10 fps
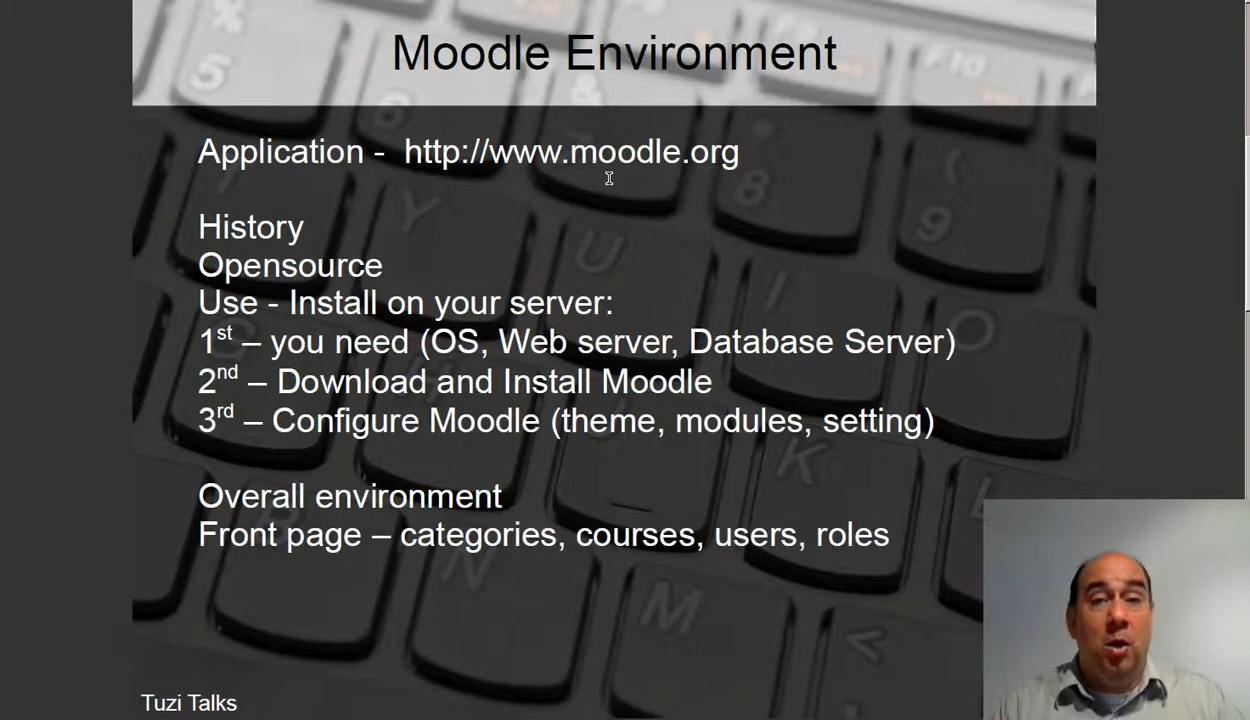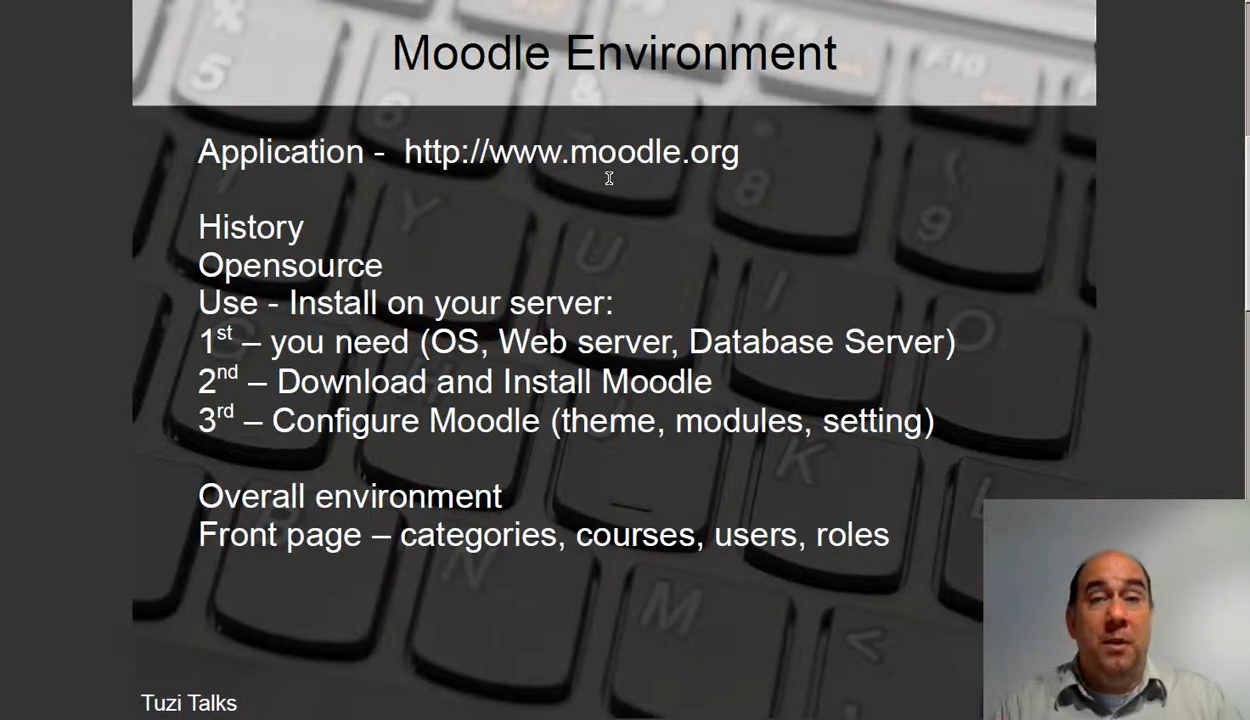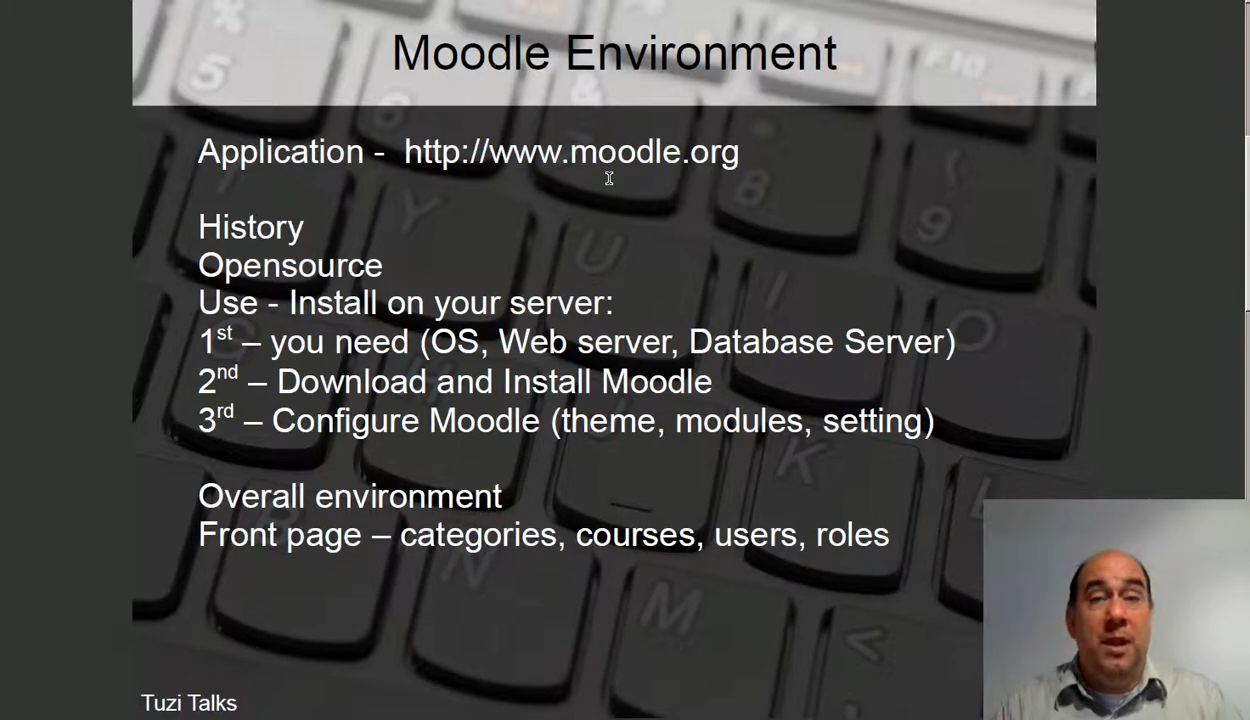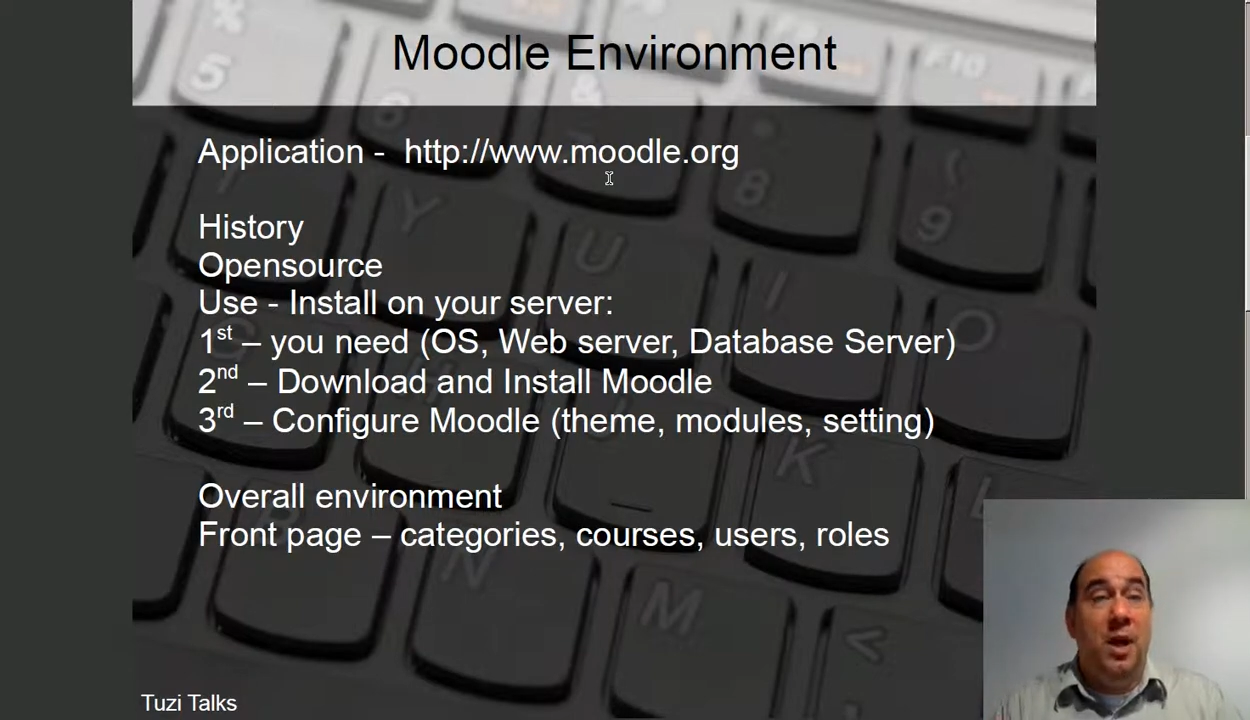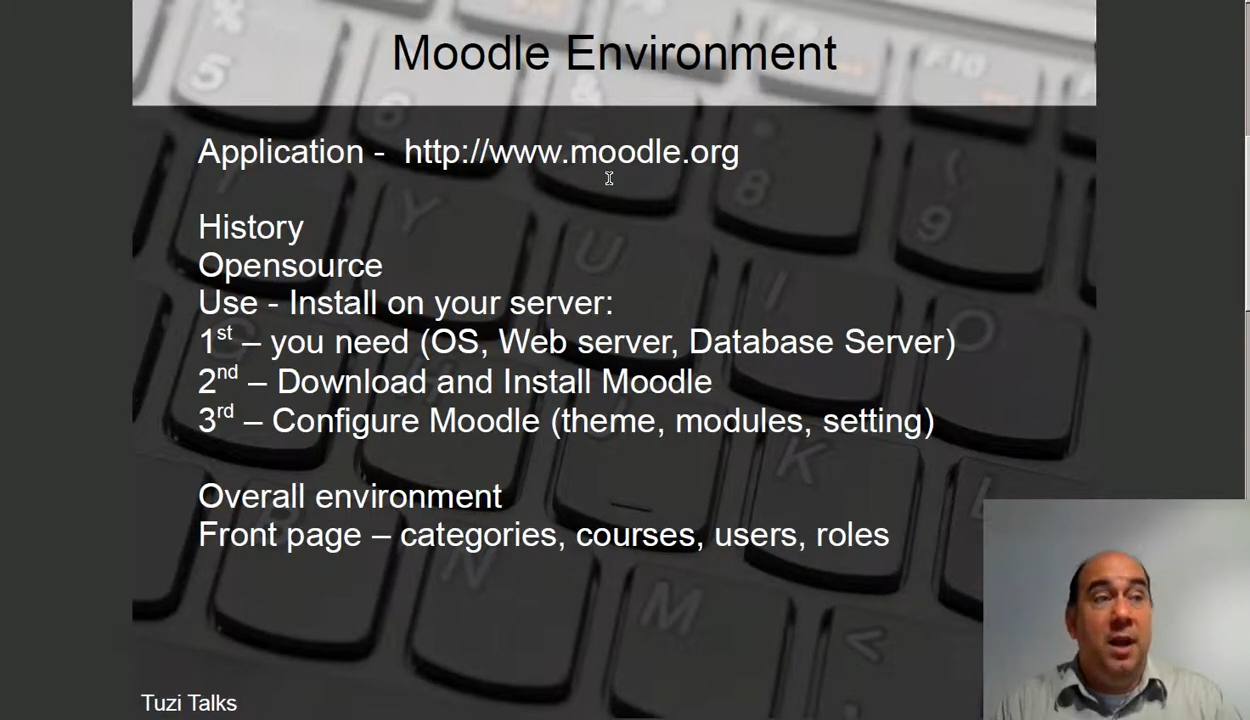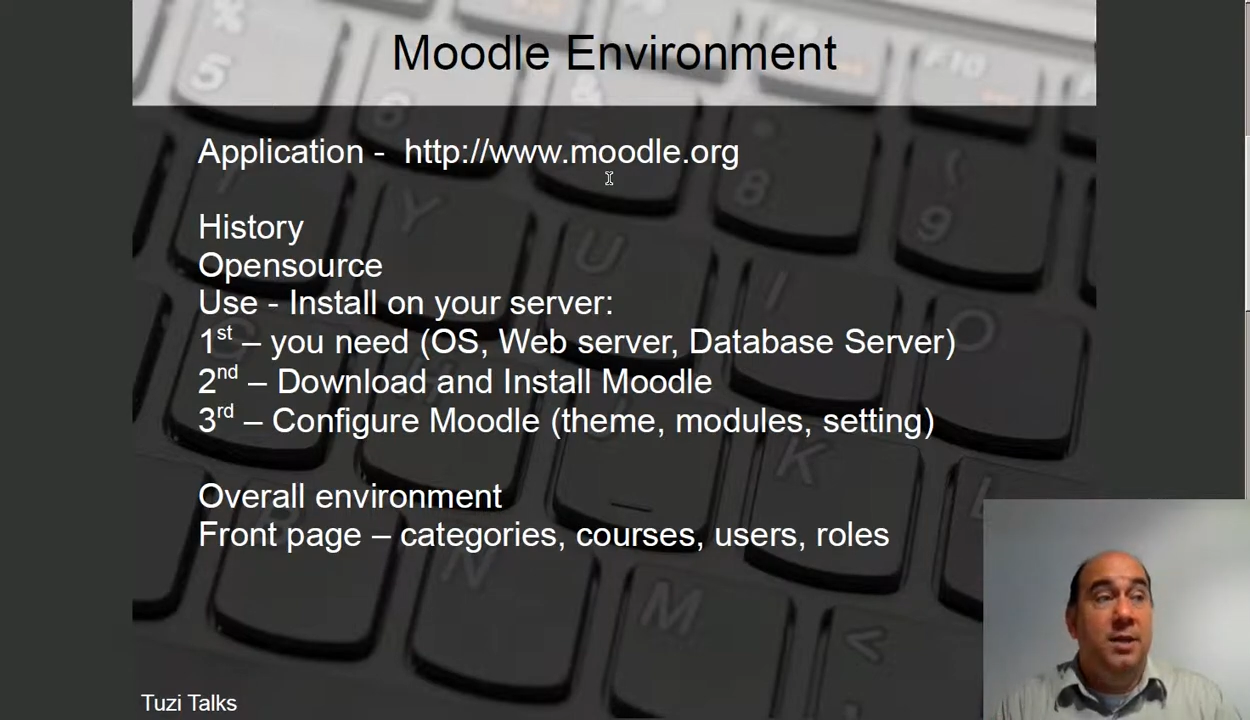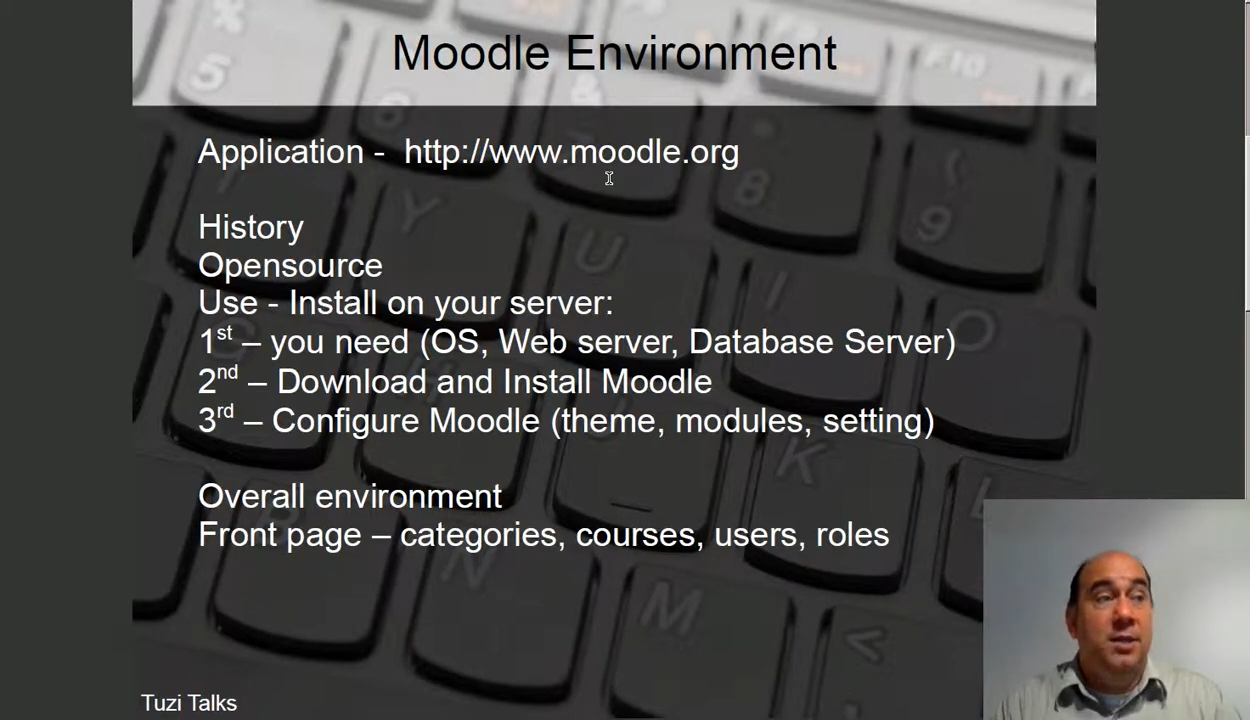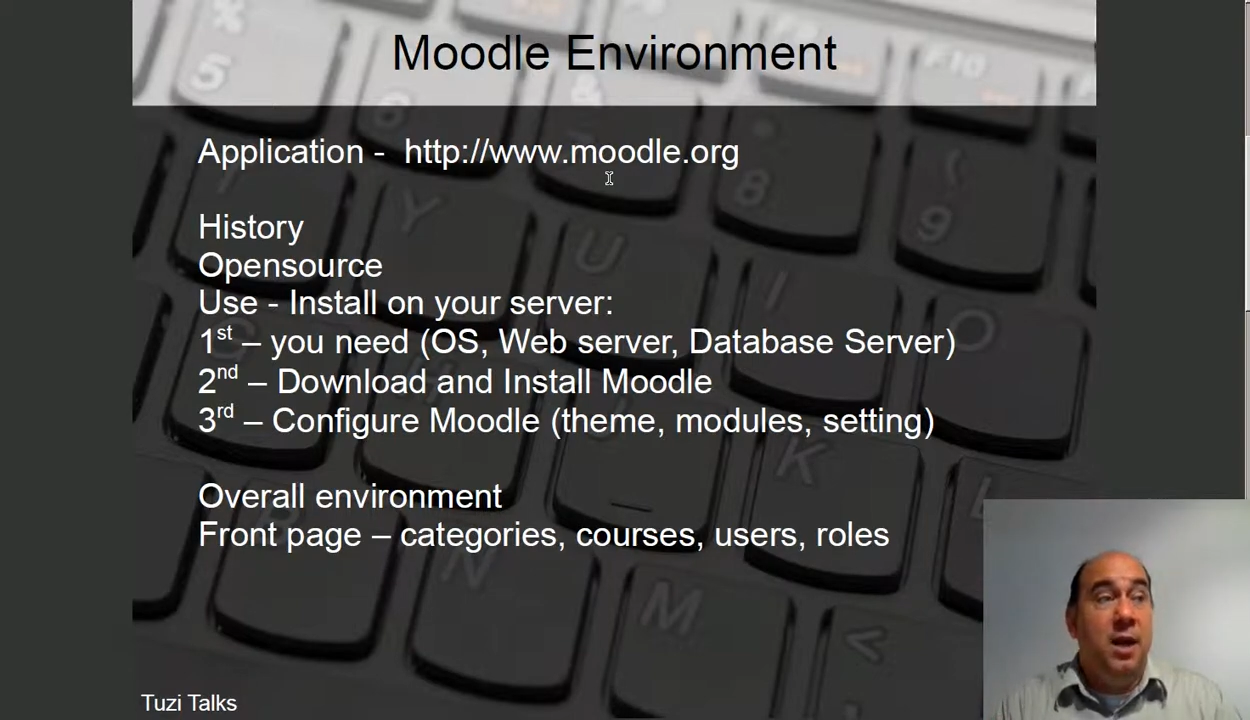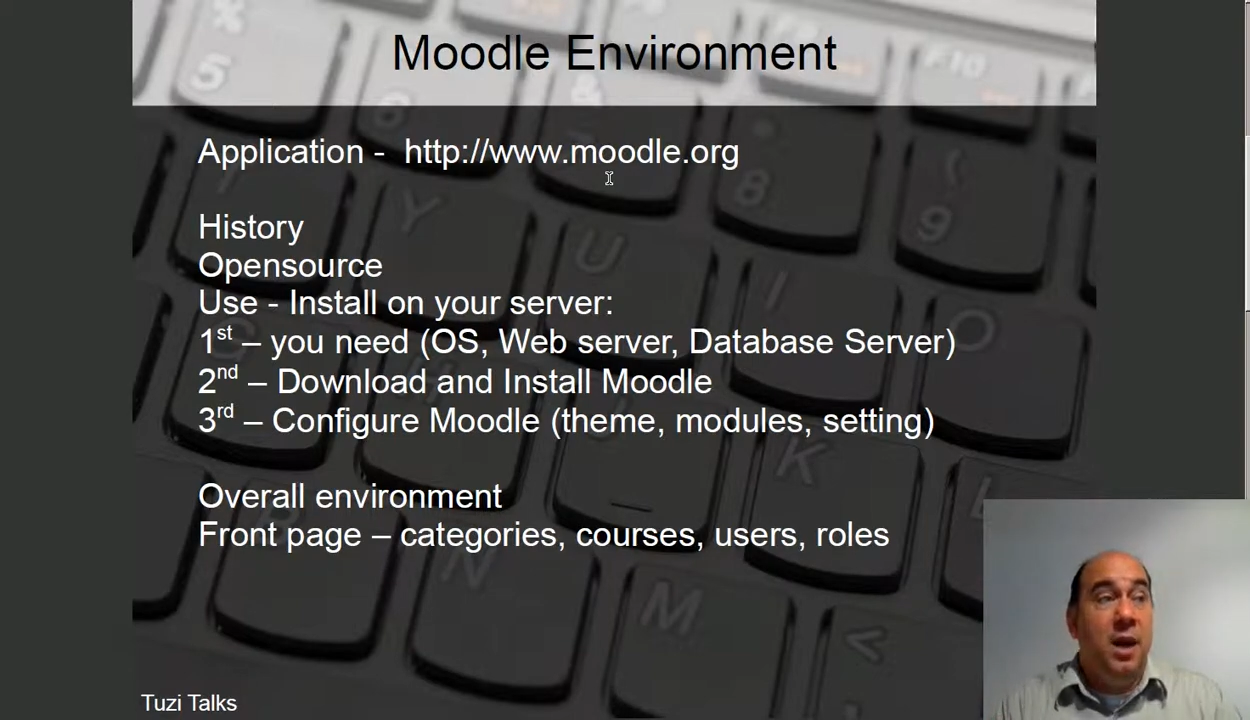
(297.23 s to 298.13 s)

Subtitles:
because